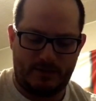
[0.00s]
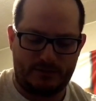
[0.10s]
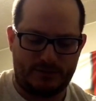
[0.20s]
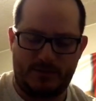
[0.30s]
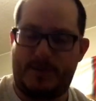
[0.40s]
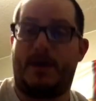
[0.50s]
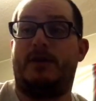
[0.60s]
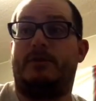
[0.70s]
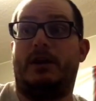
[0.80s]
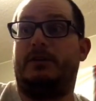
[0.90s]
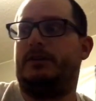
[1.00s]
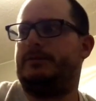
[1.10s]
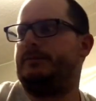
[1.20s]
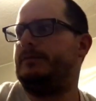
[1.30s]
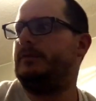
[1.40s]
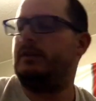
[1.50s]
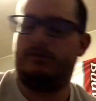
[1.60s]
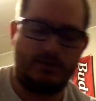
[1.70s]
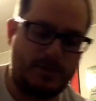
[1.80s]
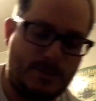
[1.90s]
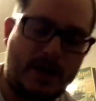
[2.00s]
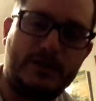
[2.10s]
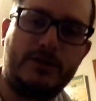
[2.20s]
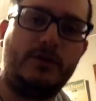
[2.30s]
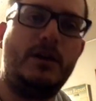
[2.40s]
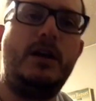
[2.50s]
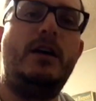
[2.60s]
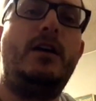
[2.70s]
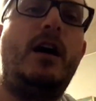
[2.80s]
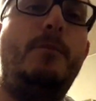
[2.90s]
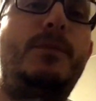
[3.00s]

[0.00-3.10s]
it was going to be mine regardless. It was going to be mine. So a